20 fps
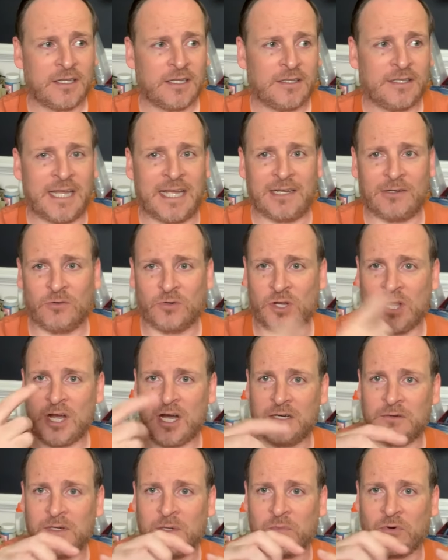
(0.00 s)
they had a little card
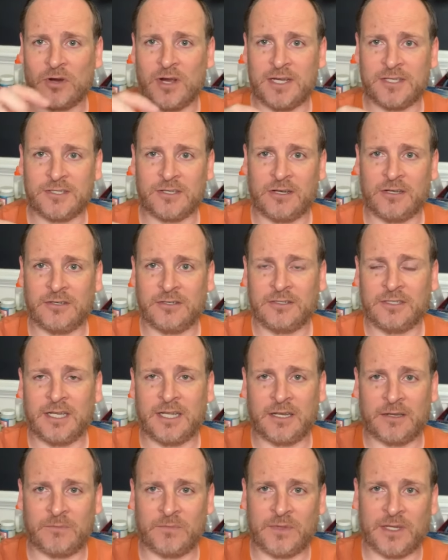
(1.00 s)
with the price on
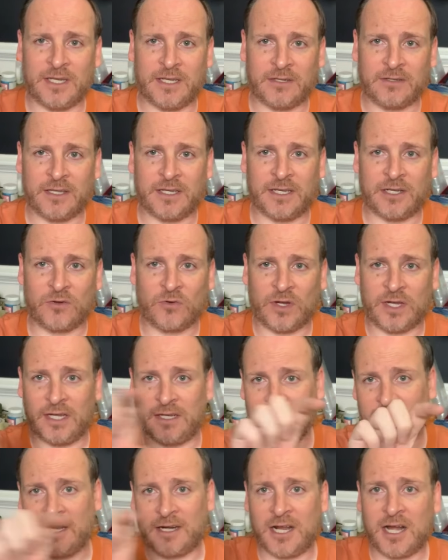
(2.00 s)
um, in the in the Cricut
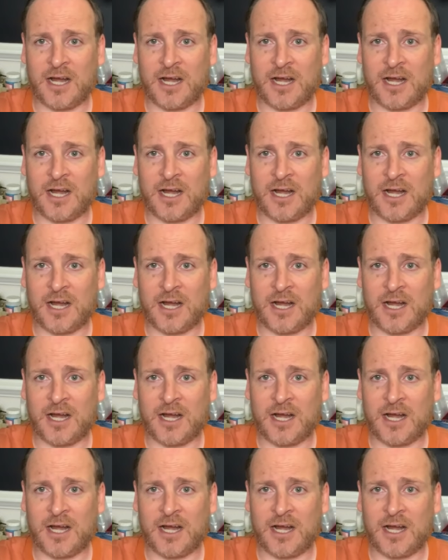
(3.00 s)
kind of